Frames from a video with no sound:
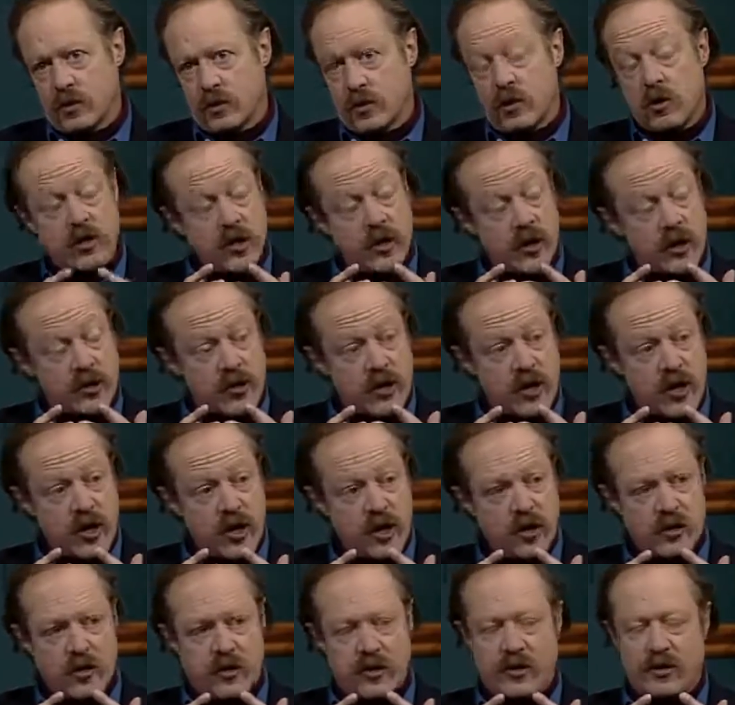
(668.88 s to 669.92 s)
On the other
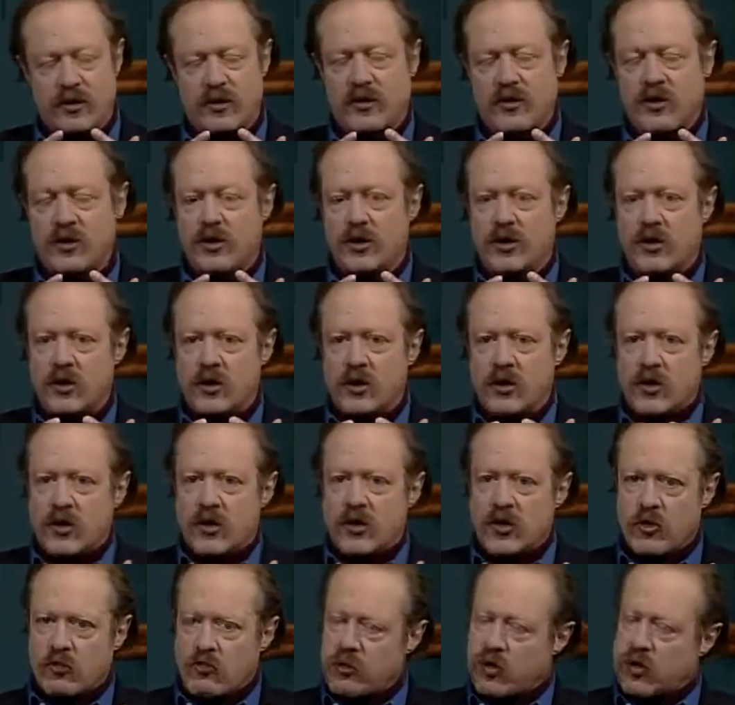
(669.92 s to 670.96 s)
hand,
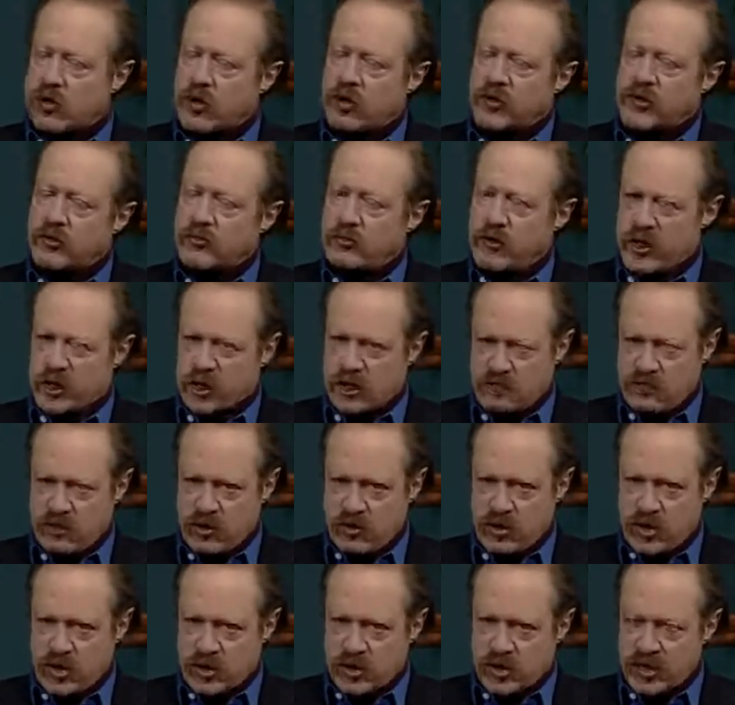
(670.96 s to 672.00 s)
the world that we
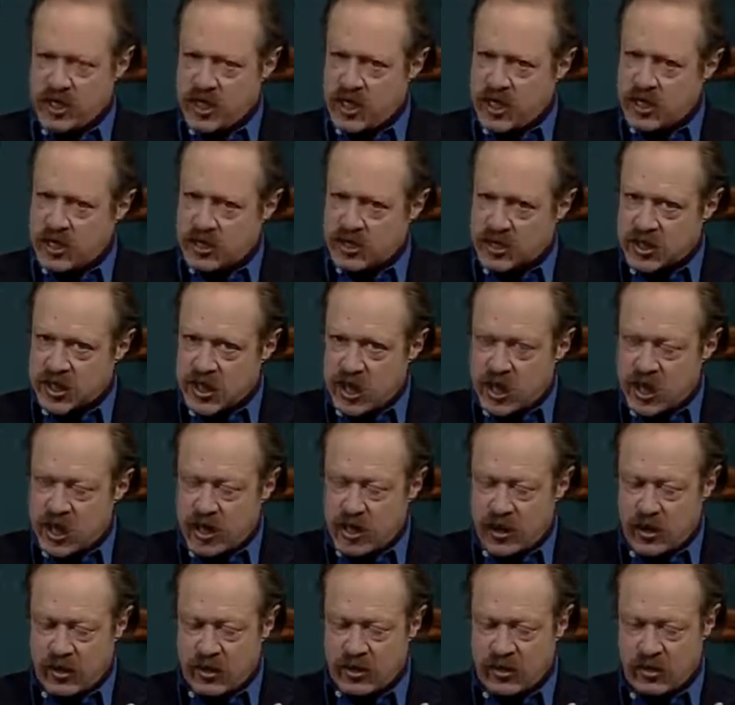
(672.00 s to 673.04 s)
experience
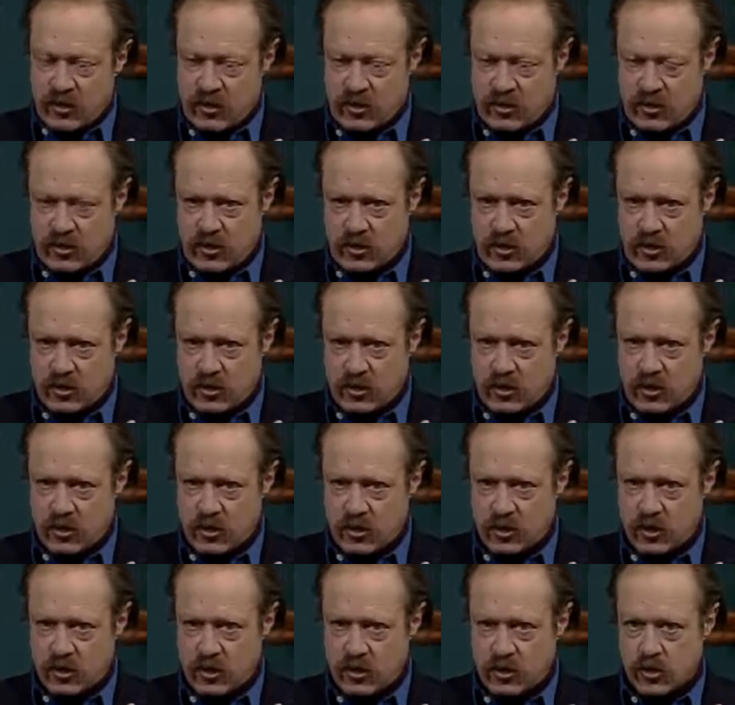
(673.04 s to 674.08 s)
inside,
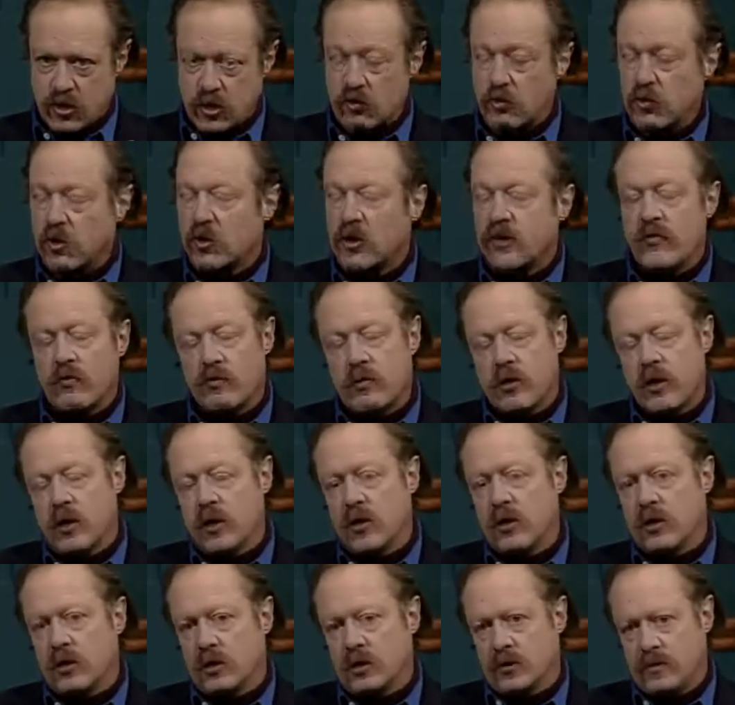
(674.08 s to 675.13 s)
the world of the
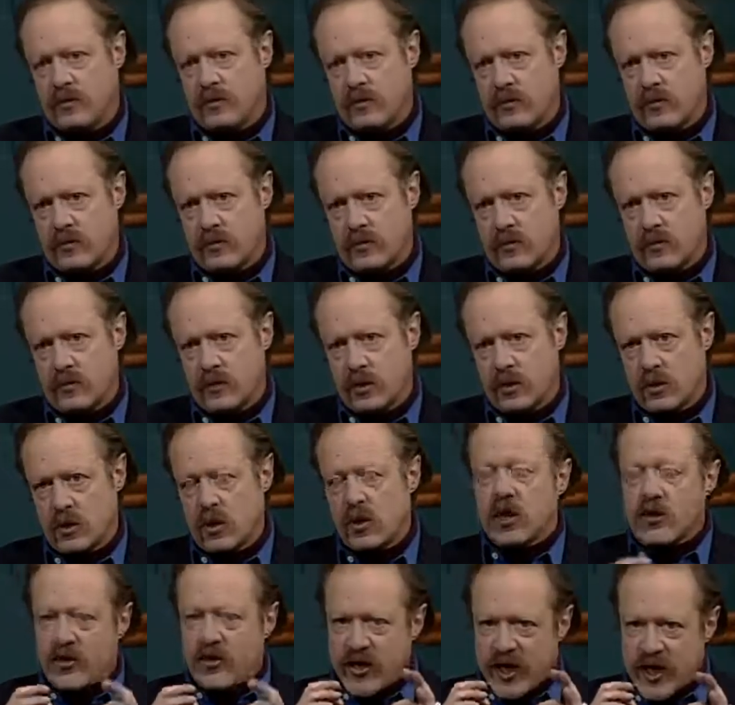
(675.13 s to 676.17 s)
will,
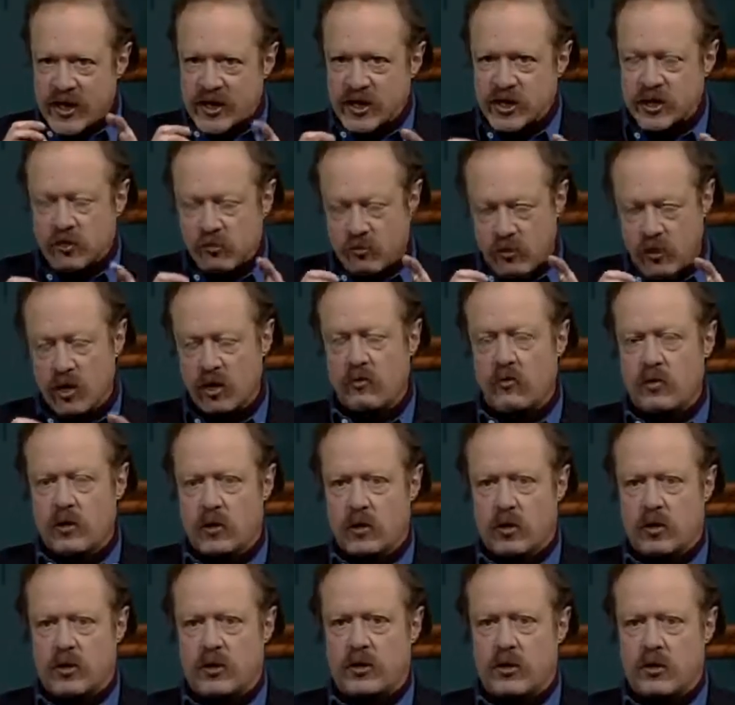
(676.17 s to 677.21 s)
that's the real
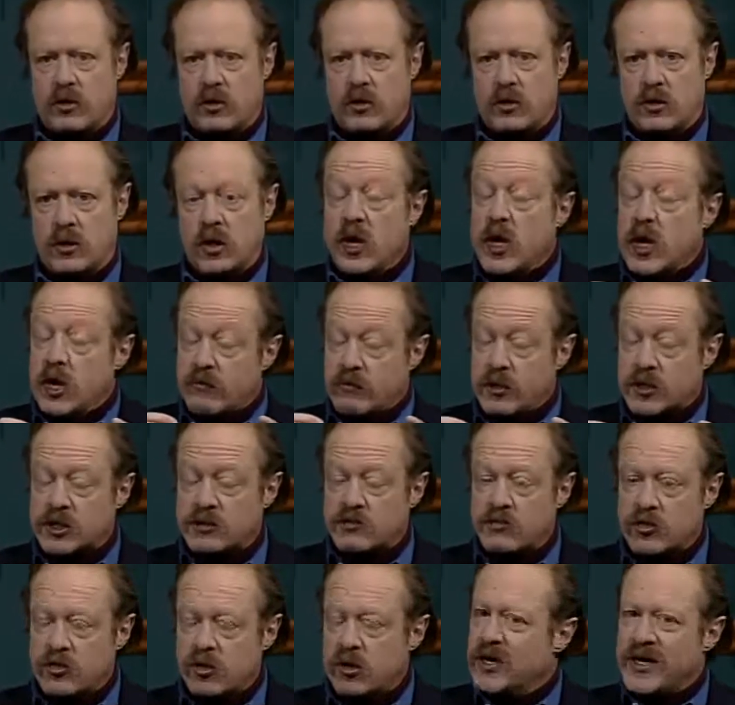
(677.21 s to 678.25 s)
world. And what's
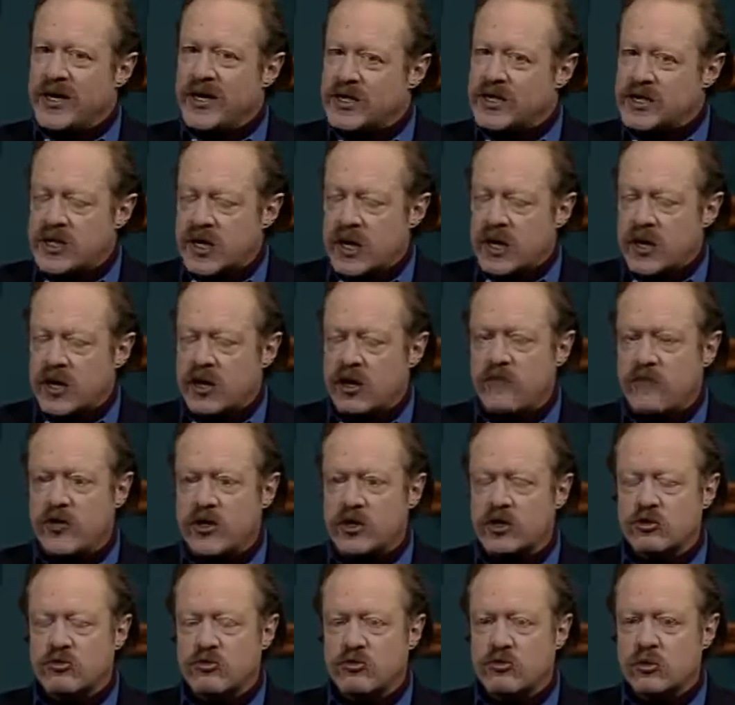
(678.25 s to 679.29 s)
more, it's not
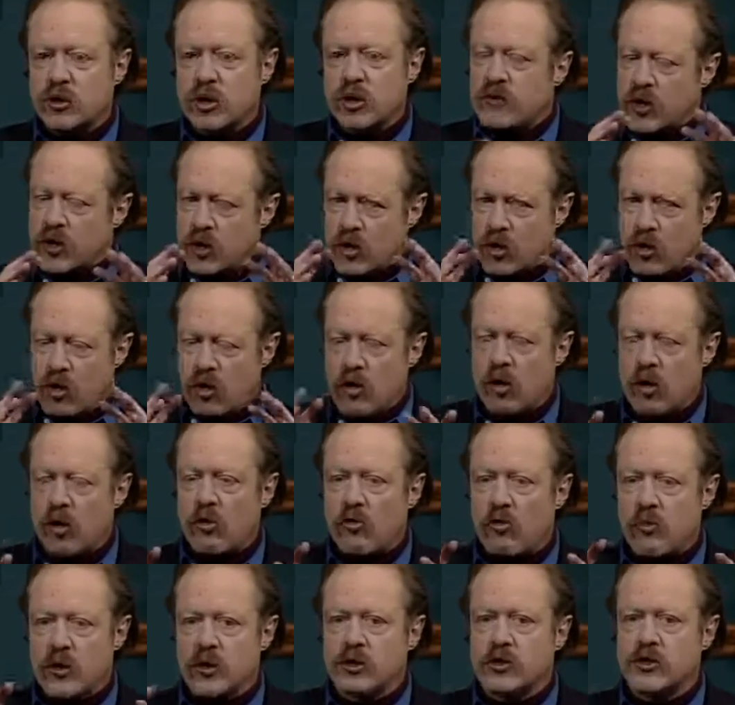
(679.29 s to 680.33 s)
individual will, but
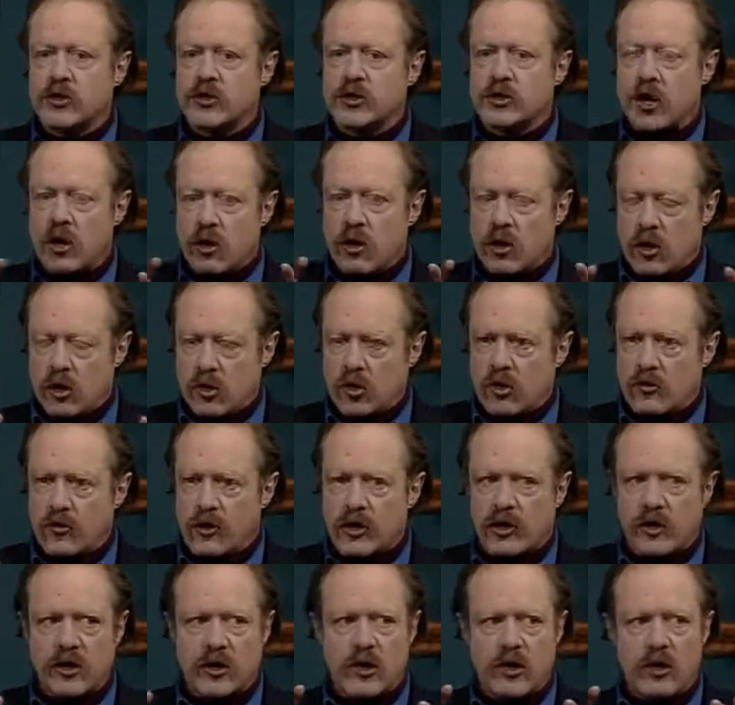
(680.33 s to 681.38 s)
all wills are
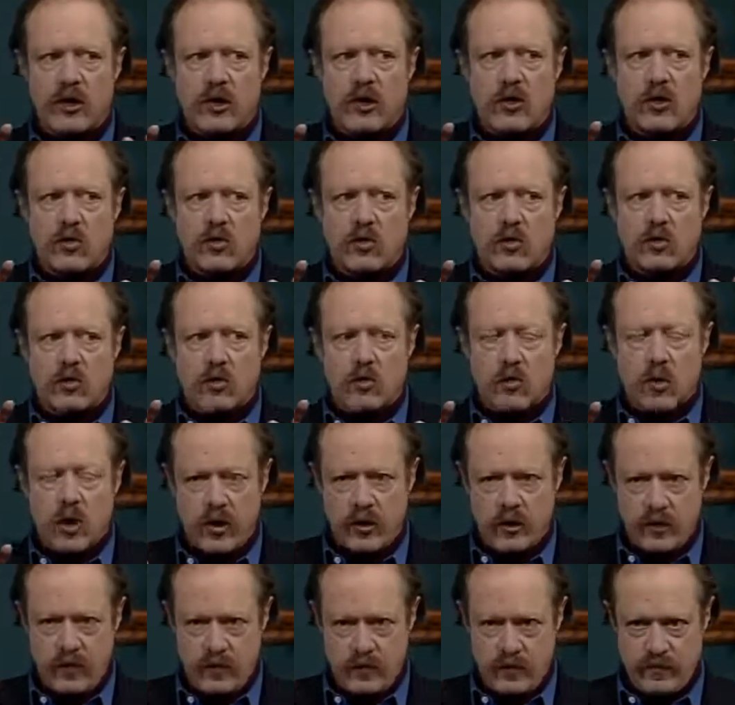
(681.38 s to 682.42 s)
ultimately
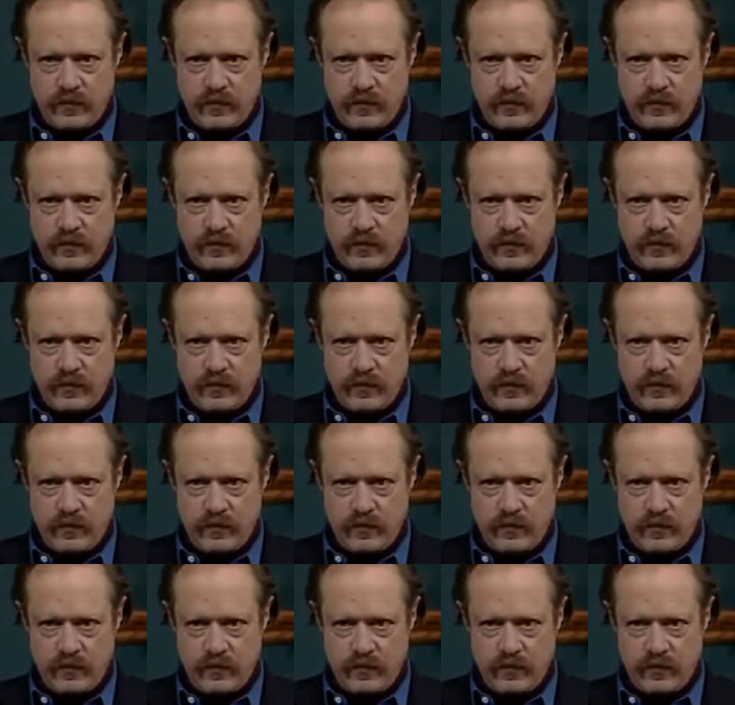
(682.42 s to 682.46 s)
one.